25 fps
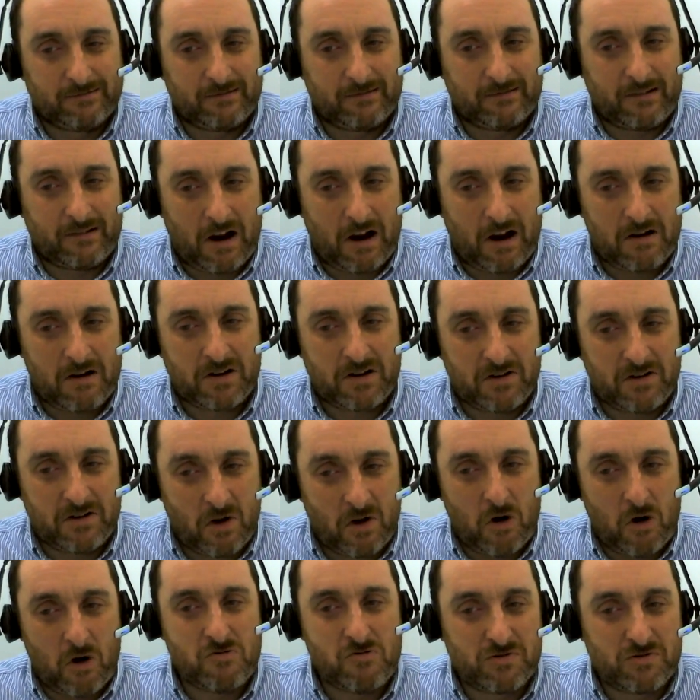how can
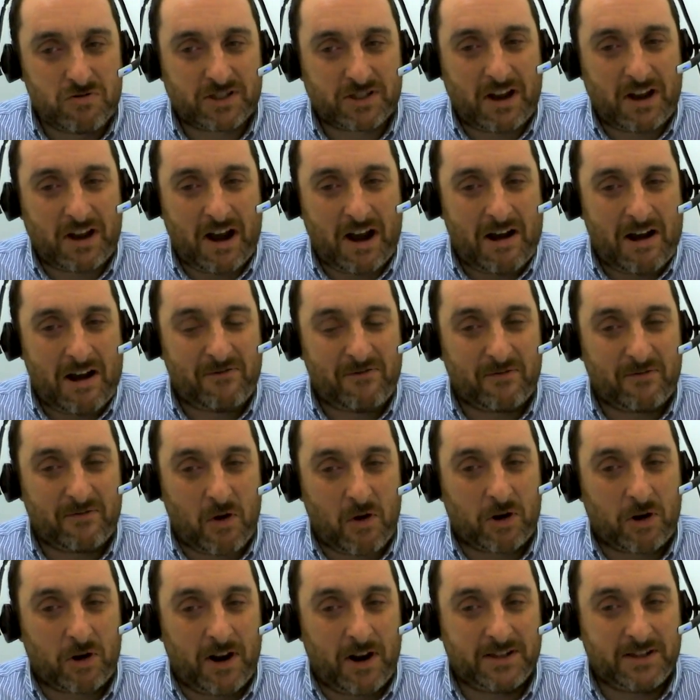almost half of
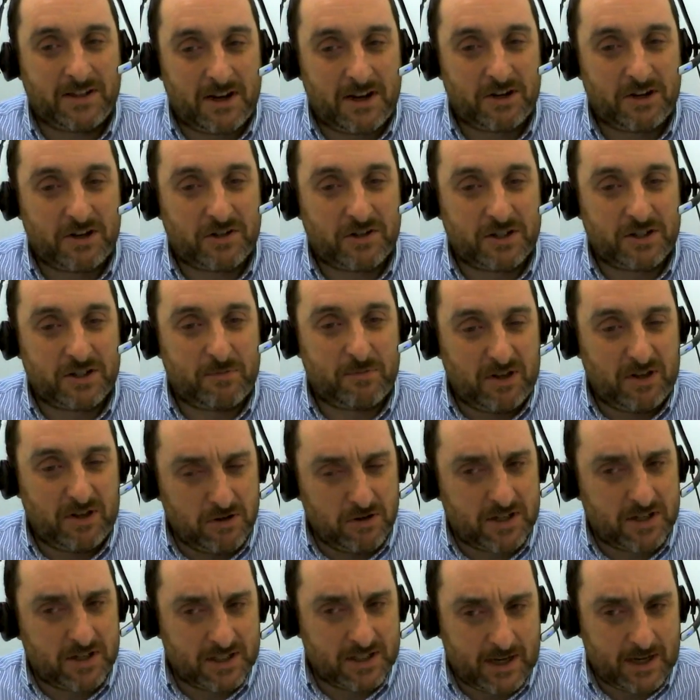organisations be
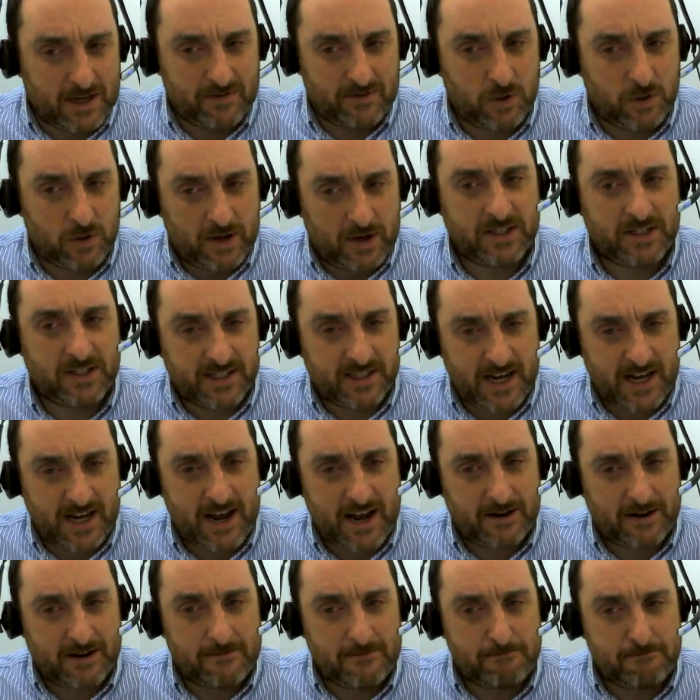using
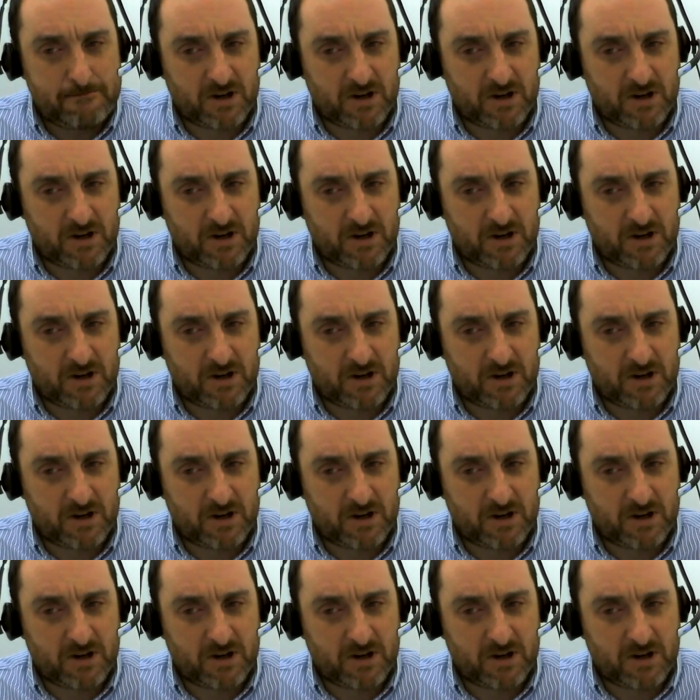70-20-10,